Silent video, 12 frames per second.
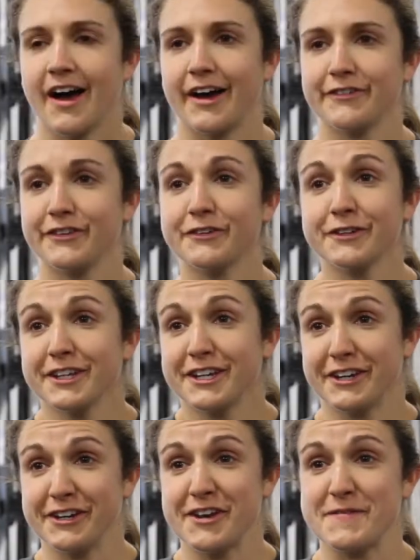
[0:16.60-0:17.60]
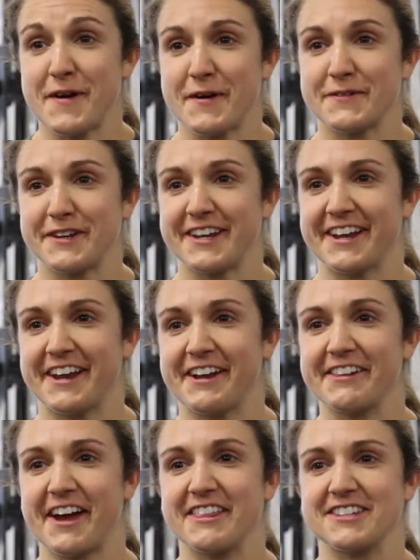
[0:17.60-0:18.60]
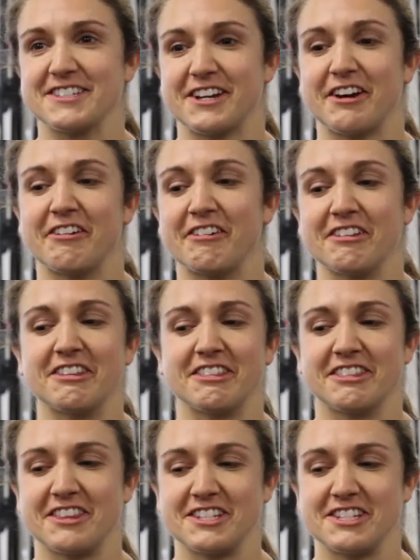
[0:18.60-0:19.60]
I feel really good about winning NLI this year, or the